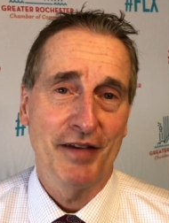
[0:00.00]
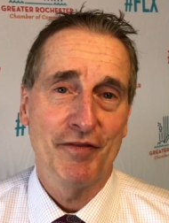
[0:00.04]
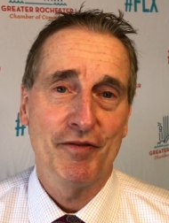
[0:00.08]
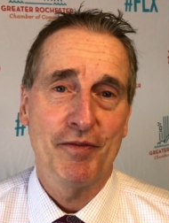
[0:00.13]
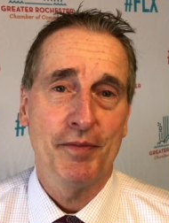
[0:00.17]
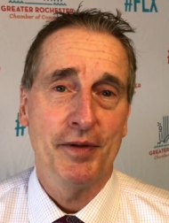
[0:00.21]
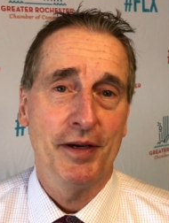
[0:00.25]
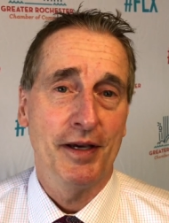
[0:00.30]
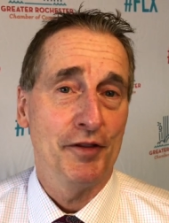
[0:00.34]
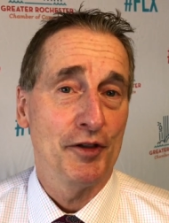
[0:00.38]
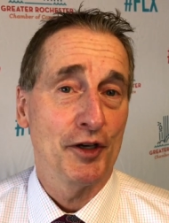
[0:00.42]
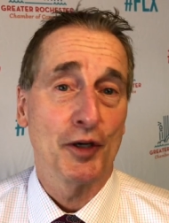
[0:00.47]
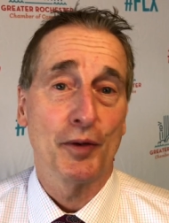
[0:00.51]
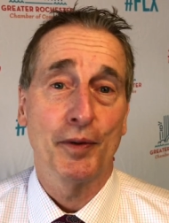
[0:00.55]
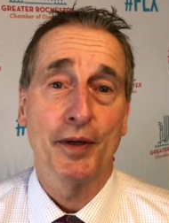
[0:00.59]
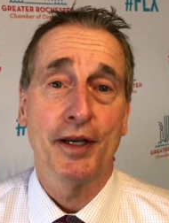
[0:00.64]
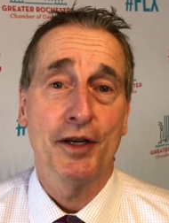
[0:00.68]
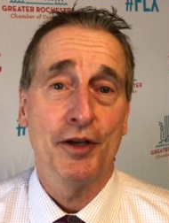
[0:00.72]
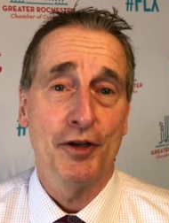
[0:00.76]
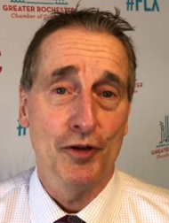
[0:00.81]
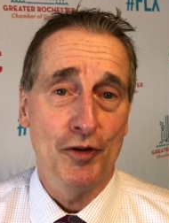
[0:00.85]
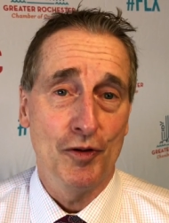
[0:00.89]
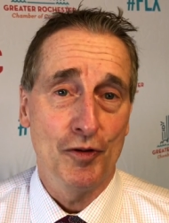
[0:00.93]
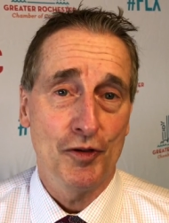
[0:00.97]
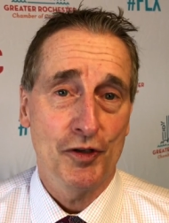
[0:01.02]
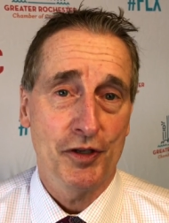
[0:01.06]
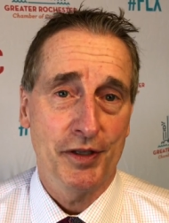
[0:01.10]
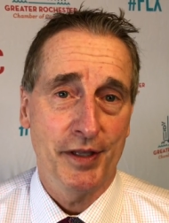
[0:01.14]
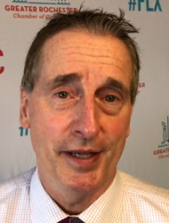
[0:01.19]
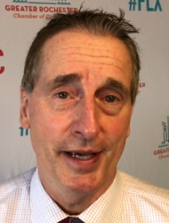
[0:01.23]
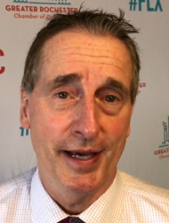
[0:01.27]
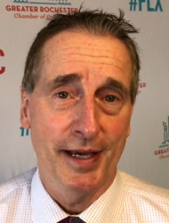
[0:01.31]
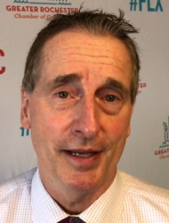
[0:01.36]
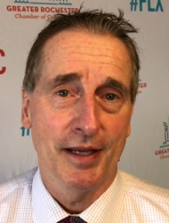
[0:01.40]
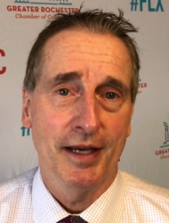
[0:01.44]
giving me the great news
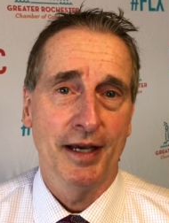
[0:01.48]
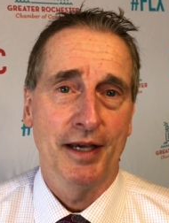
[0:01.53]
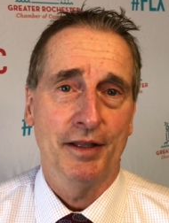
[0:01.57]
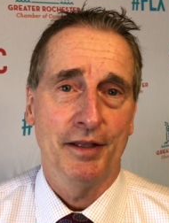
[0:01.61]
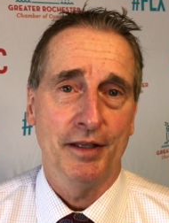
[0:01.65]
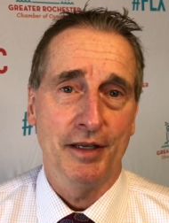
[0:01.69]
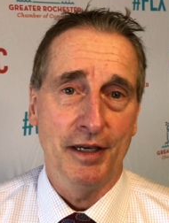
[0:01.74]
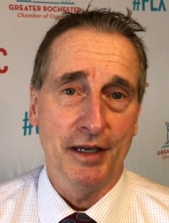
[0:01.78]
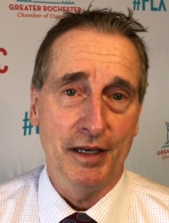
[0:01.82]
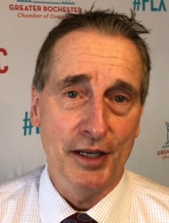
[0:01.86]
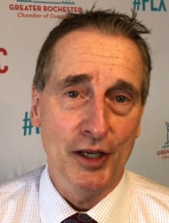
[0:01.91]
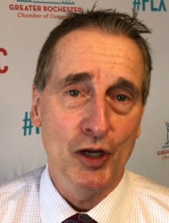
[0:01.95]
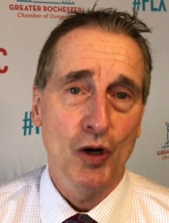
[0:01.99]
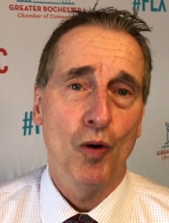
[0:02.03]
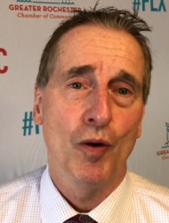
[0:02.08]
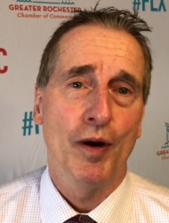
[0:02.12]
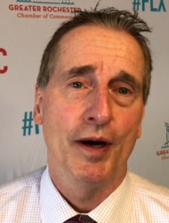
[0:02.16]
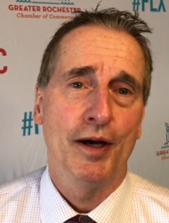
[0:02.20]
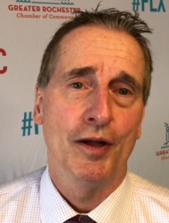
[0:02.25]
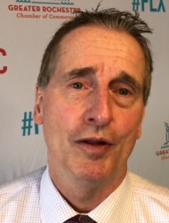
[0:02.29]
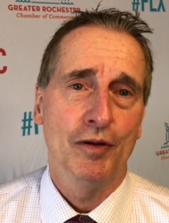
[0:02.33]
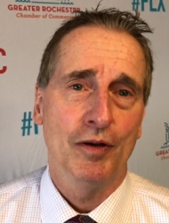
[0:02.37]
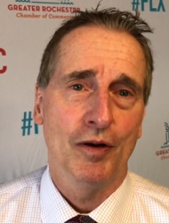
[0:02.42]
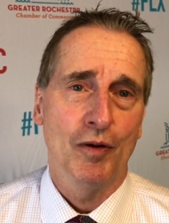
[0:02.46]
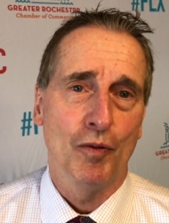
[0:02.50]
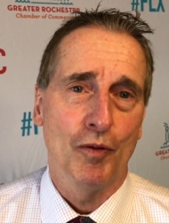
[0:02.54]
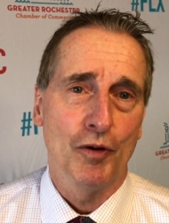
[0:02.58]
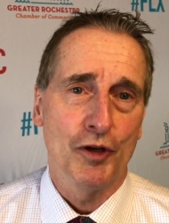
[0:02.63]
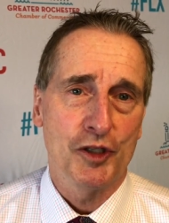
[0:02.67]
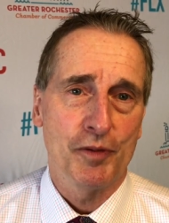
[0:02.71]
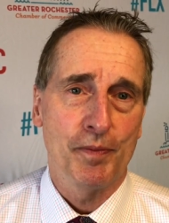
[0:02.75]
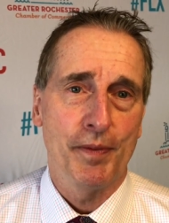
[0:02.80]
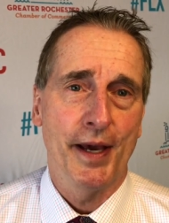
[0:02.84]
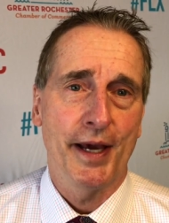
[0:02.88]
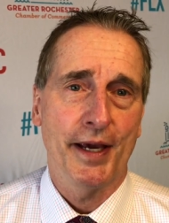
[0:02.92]
that the DOL
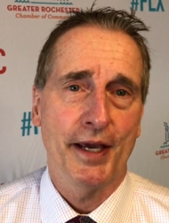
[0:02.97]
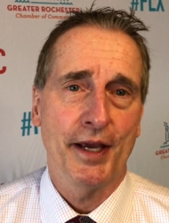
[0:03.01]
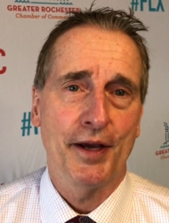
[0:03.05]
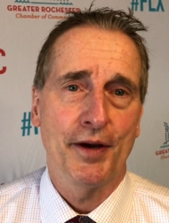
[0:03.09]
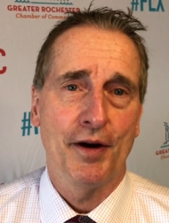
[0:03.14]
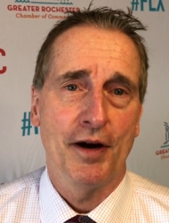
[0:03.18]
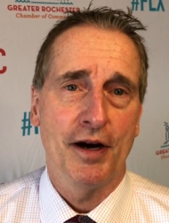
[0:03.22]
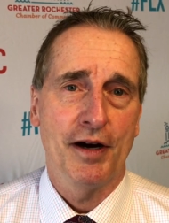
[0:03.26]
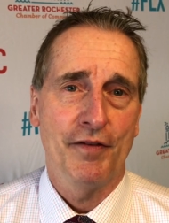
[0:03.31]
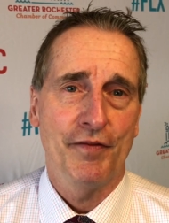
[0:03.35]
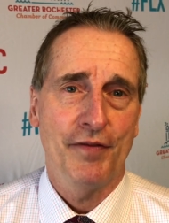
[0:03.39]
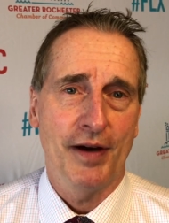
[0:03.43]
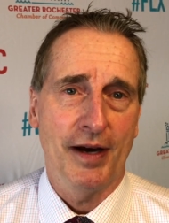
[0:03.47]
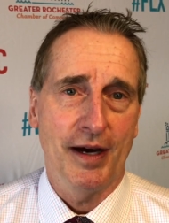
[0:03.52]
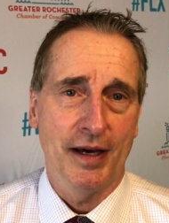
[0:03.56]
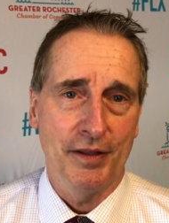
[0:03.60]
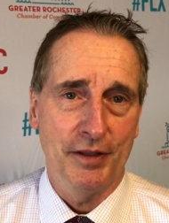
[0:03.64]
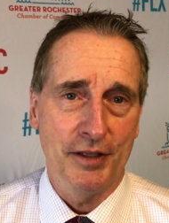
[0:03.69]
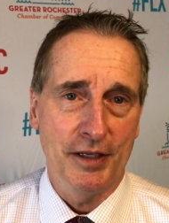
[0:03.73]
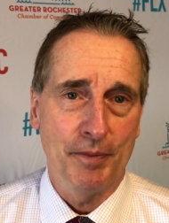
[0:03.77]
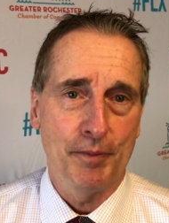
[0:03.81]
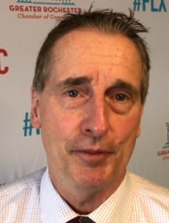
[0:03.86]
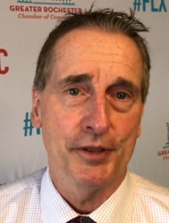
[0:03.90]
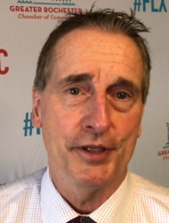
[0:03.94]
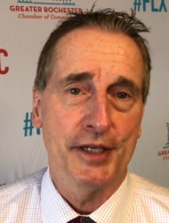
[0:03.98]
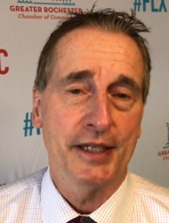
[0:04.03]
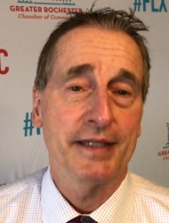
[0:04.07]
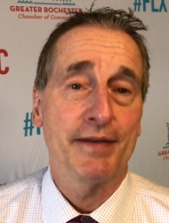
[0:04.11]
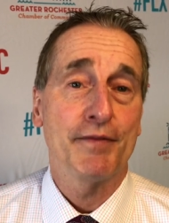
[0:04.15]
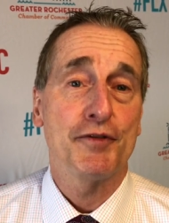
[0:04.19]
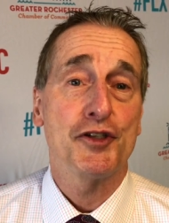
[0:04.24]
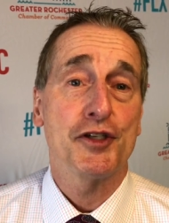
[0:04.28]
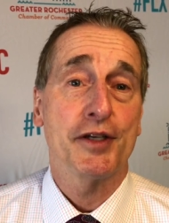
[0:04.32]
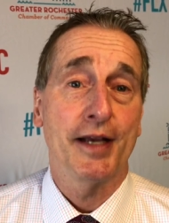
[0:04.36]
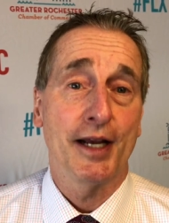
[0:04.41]
was backing off on the
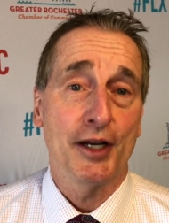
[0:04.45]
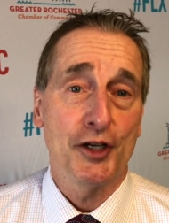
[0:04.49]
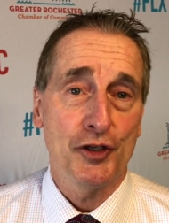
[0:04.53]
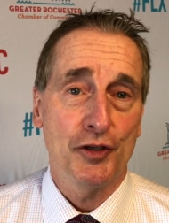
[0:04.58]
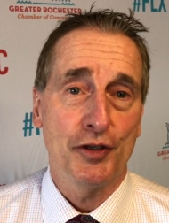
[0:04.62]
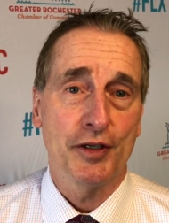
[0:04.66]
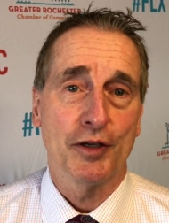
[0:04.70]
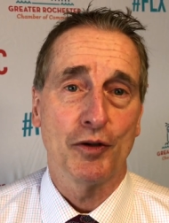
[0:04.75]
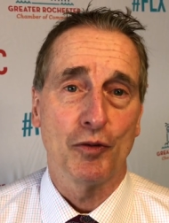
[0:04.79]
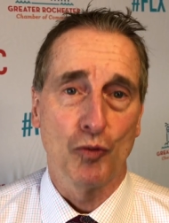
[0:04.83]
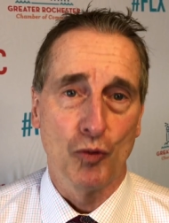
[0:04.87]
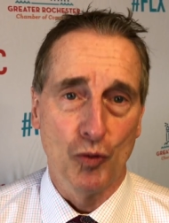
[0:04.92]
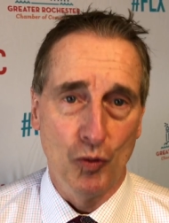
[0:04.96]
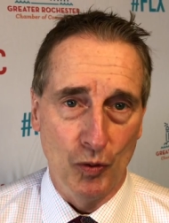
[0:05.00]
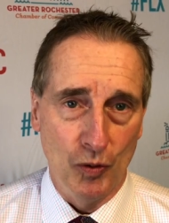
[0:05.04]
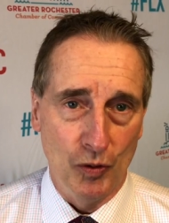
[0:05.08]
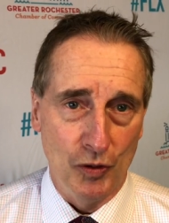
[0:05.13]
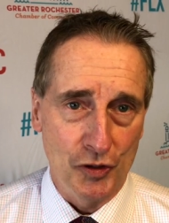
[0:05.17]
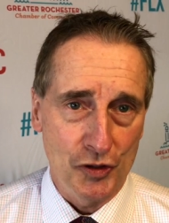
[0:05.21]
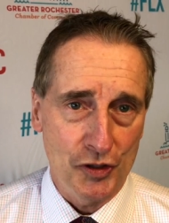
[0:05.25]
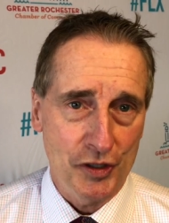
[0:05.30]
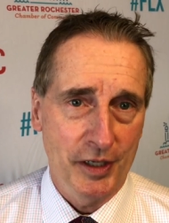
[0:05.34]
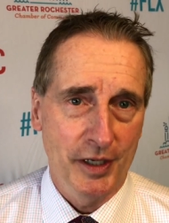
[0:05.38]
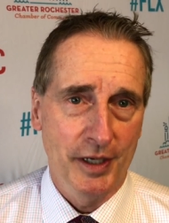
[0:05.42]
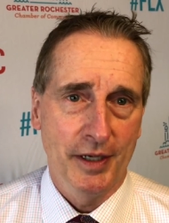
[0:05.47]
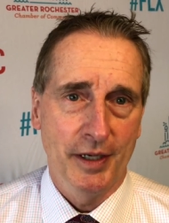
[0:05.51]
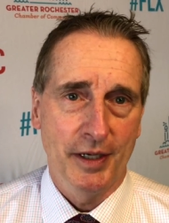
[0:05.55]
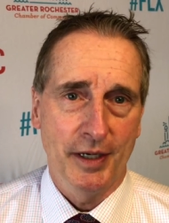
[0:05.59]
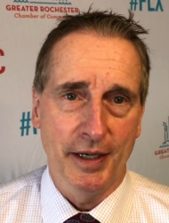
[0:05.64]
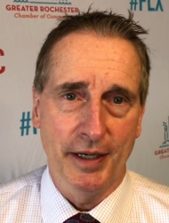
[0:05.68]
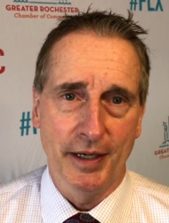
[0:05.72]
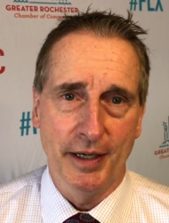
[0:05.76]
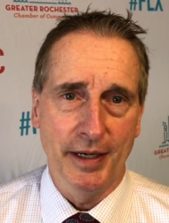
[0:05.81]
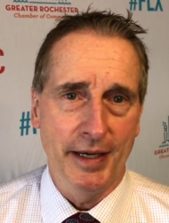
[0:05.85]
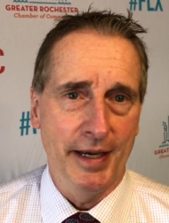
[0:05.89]
predictive scheduling rules
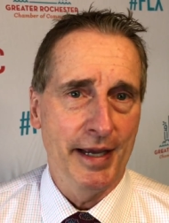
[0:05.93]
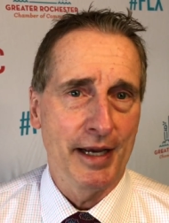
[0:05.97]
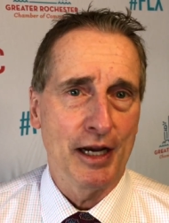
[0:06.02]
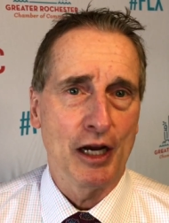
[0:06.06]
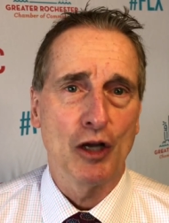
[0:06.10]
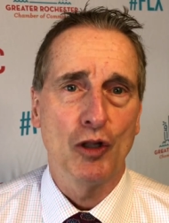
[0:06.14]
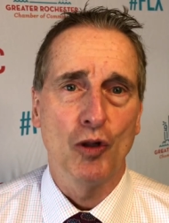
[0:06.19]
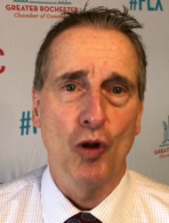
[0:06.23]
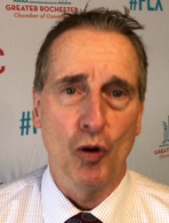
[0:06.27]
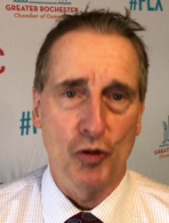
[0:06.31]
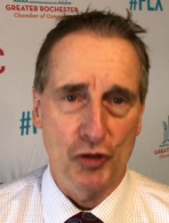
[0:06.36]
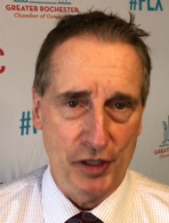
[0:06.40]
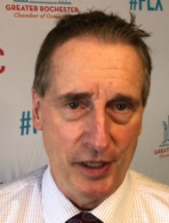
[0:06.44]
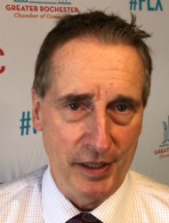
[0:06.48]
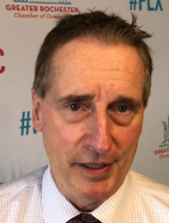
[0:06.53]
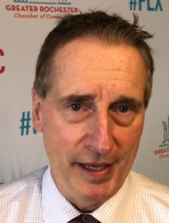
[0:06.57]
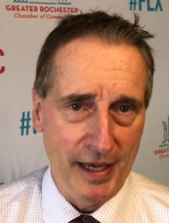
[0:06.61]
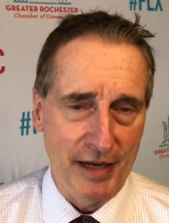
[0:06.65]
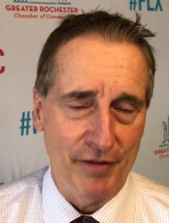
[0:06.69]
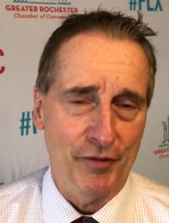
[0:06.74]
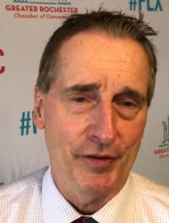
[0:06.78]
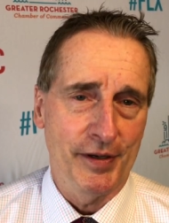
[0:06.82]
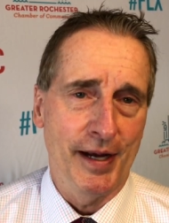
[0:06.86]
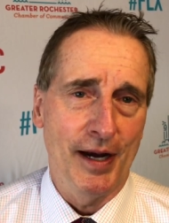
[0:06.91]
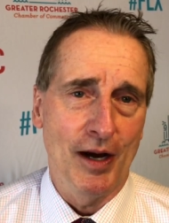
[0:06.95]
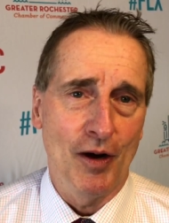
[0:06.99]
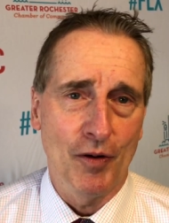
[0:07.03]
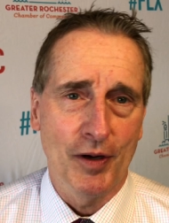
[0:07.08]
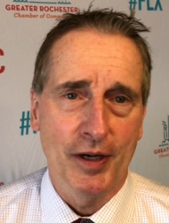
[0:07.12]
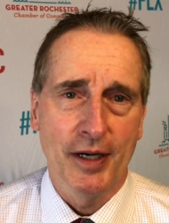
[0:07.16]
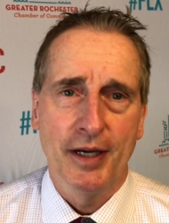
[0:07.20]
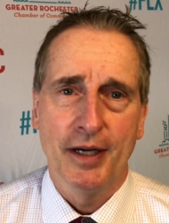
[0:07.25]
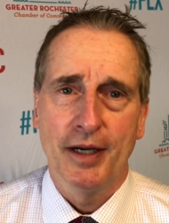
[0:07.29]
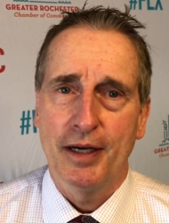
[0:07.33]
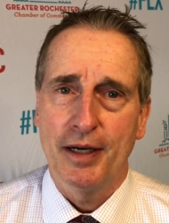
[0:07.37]
and closing that for now.